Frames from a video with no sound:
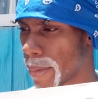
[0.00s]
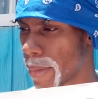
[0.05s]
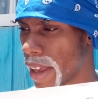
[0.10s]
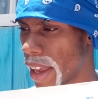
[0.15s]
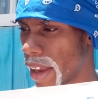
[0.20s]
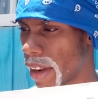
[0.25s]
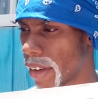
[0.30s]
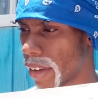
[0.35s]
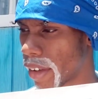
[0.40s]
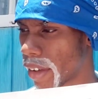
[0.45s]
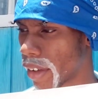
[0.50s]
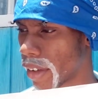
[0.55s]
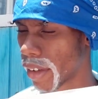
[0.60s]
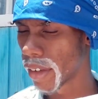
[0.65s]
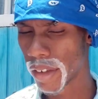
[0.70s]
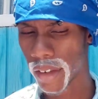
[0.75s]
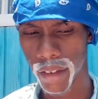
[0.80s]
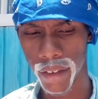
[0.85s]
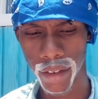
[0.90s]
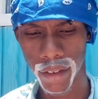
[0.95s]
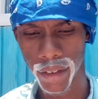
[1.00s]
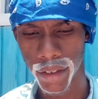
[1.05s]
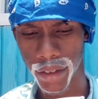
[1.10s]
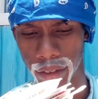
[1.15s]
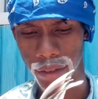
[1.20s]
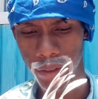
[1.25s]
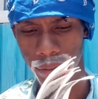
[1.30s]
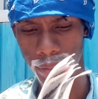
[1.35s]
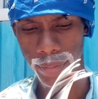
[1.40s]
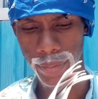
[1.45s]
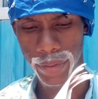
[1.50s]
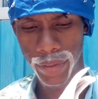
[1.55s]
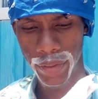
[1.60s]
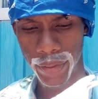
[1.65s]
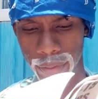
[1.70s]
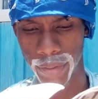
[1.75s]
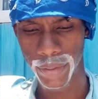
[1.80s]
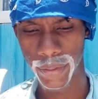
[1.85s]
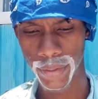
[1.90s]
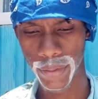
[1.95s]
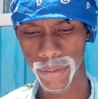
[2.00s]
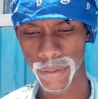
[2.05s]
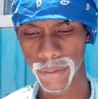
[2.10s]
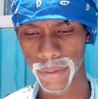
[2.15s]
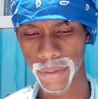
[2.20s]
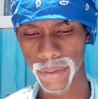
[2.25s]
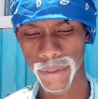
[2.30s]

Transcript: on my head. So, grandfather.